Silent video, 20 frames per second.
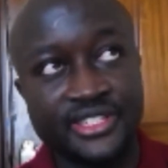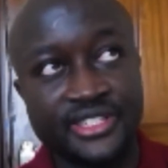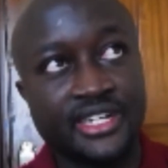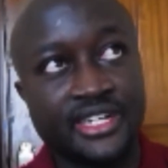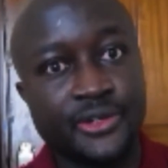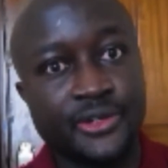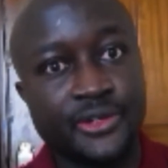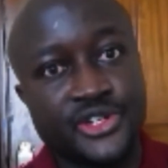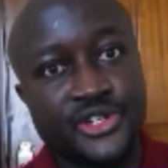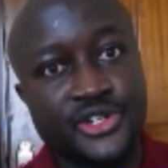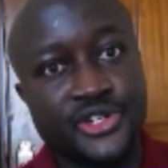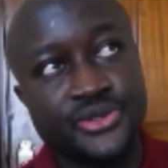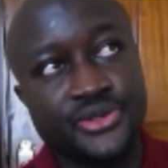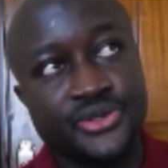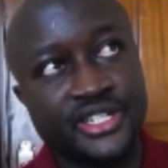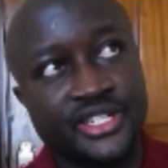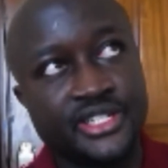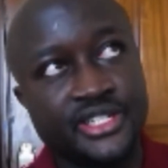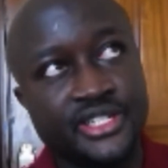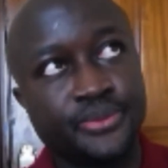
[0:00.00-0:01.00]
And the question that
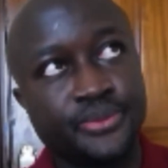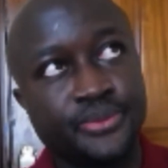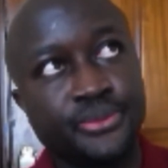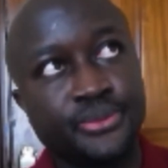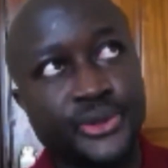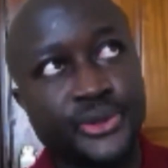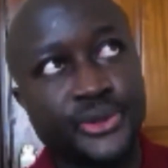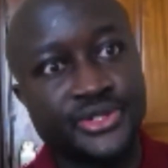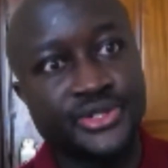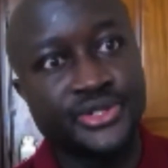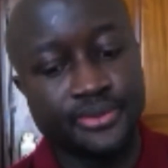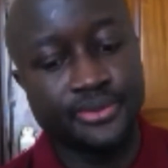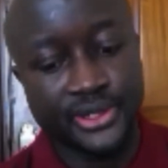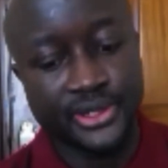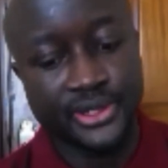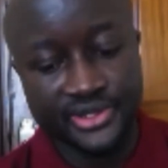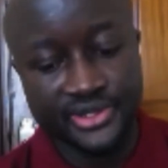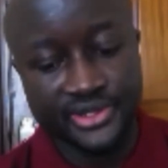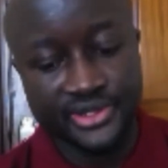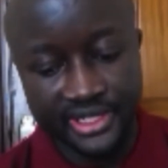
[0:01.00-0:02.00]
he brought
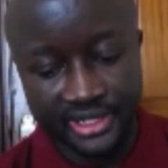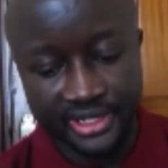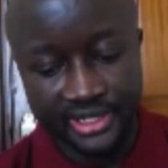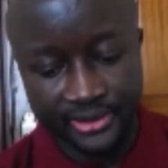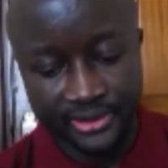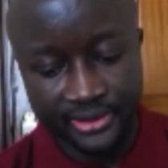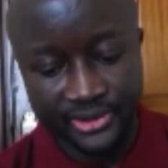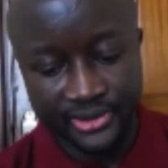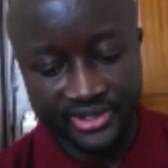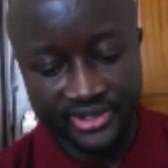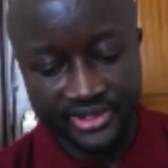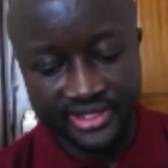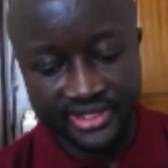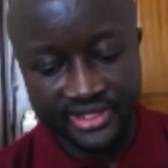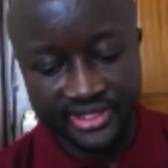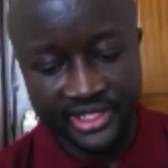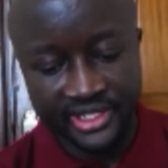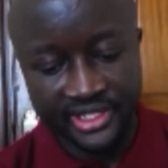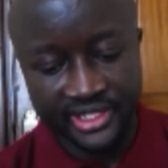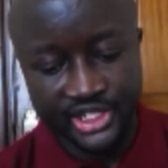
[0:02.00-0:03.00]
about was,
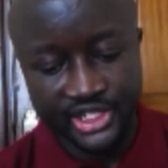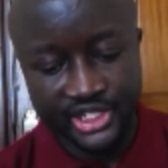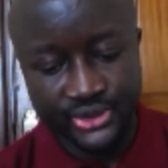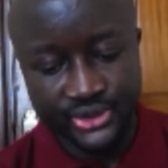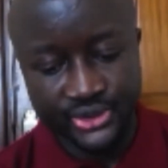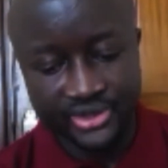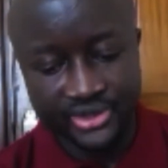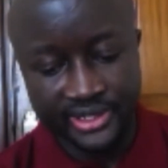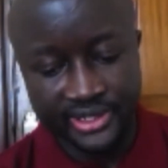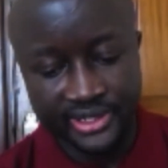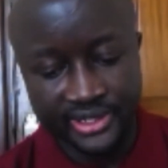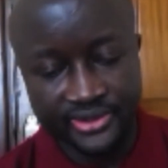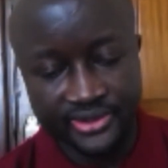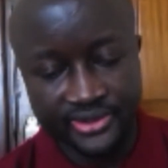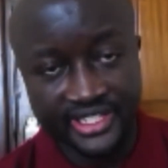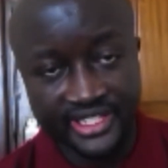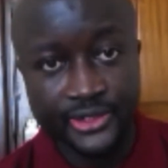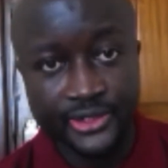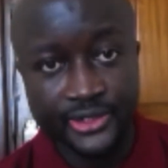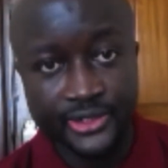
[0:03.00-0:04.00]
say, issues around,
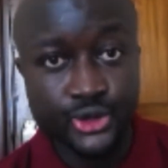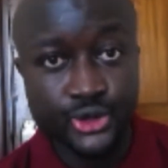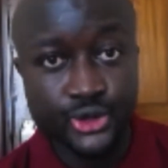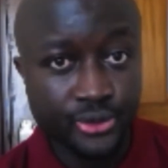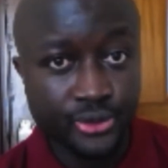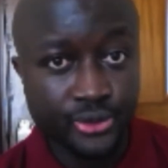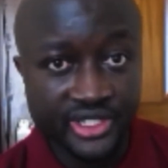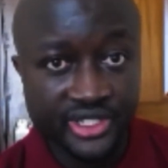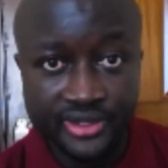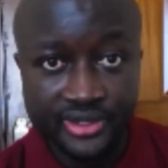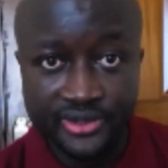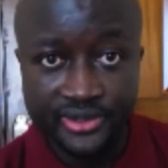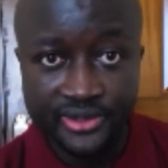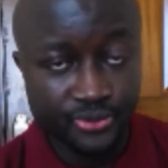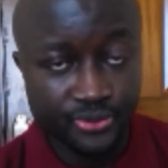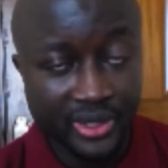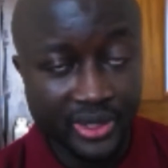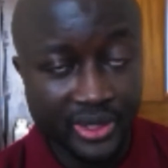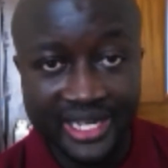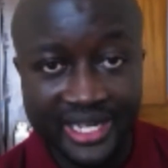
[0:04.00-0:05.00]
say, Uchumi
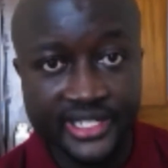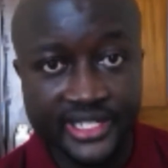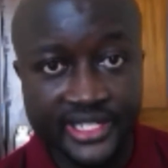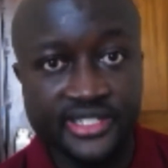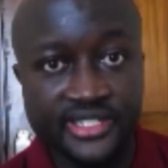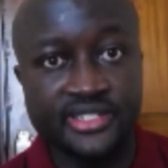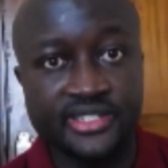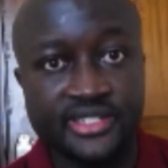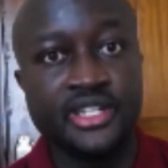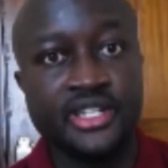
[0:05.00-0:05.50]
supermarkets.